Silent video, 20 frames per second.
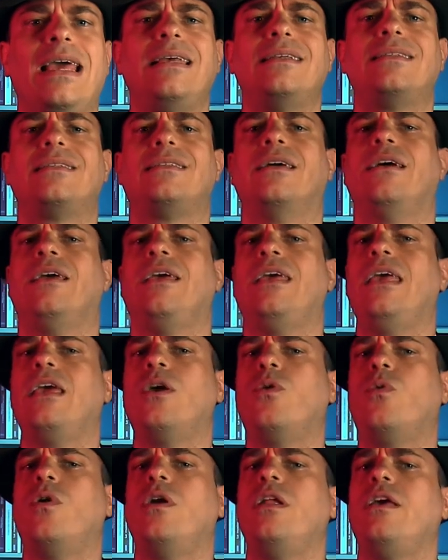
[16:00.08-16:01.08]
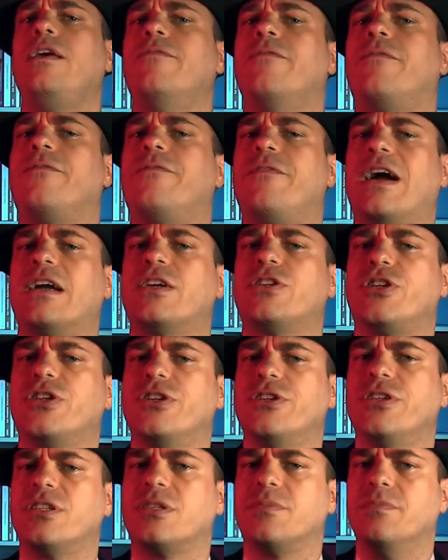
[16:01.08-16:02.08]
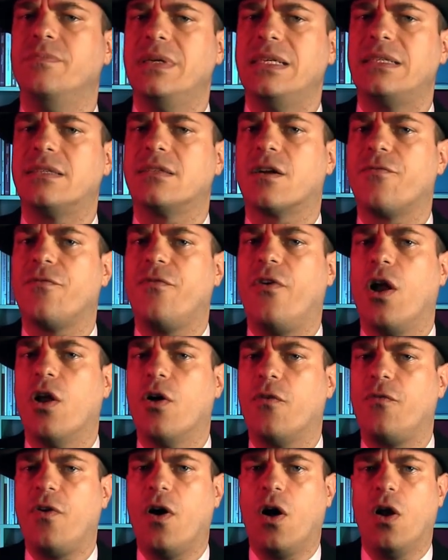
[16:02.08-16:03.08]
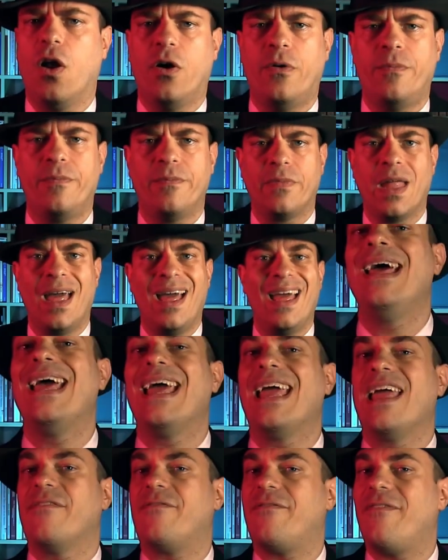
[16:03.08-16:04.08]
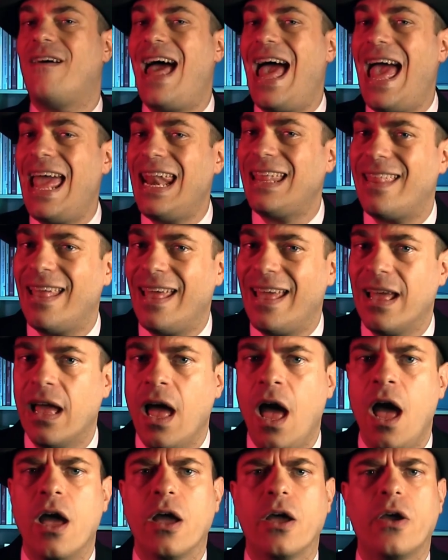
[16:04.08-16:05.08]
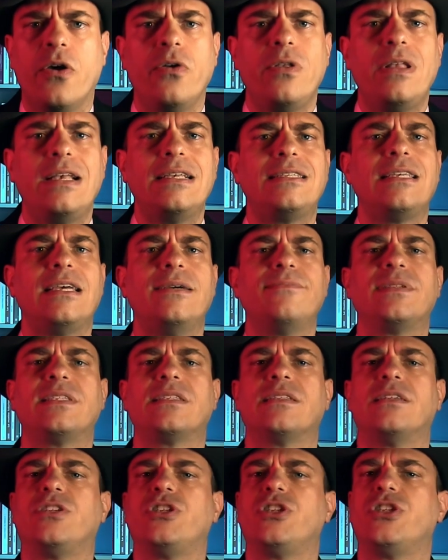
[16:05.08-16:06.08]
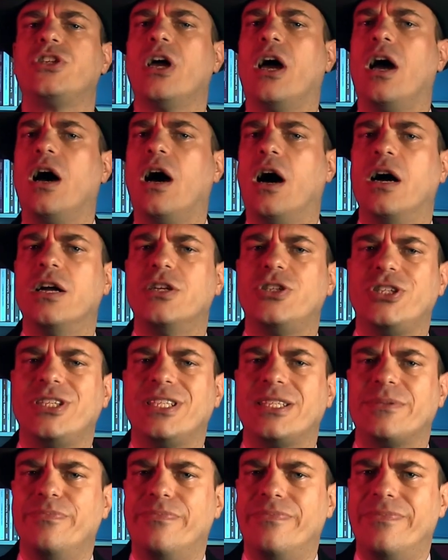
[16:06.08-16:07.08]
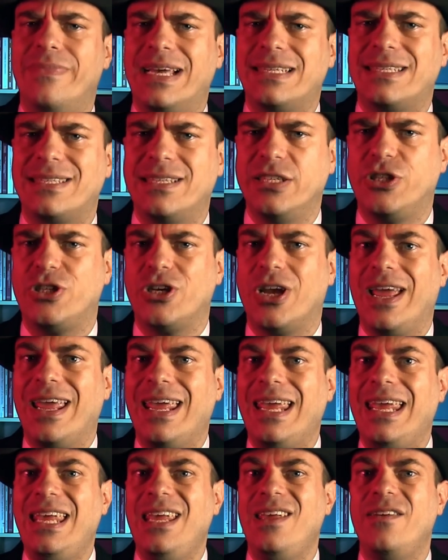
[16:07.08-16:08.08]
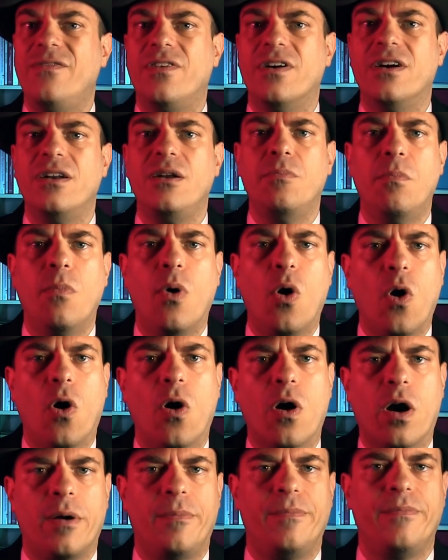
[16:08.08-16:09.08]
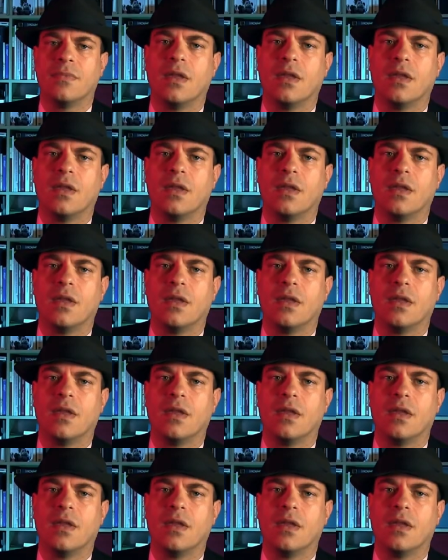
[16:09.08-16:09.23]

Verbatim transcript: is the equally infectious Mr. Follow Follow. If anything, Kuti seems to charge his message even more.